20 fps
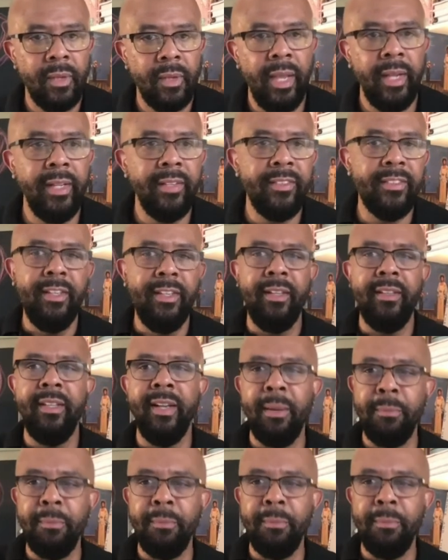And it's good that
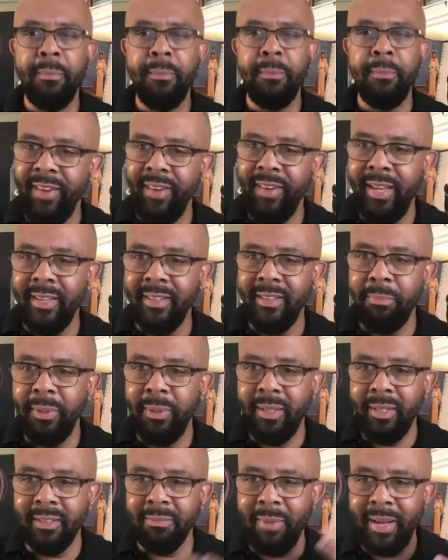I'm talking about Vegas
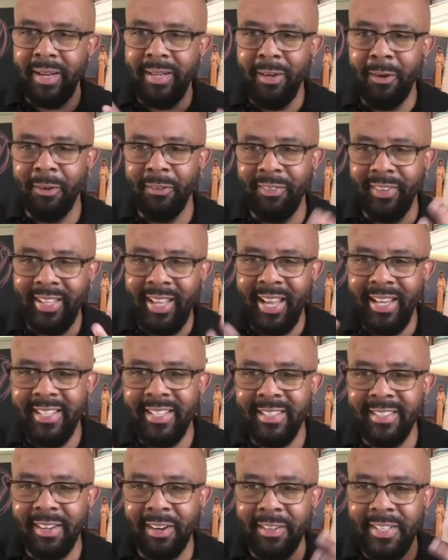because my
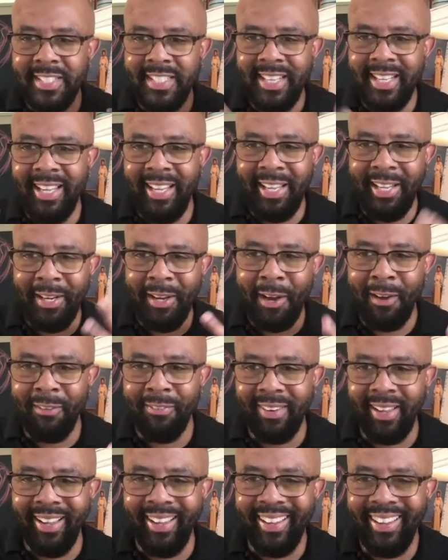notifications are dinging off
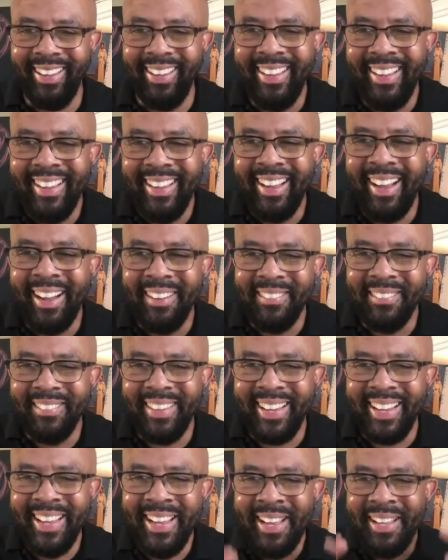like I'm in
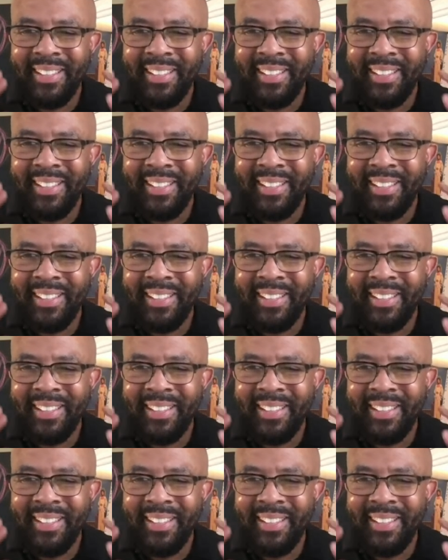Vegas.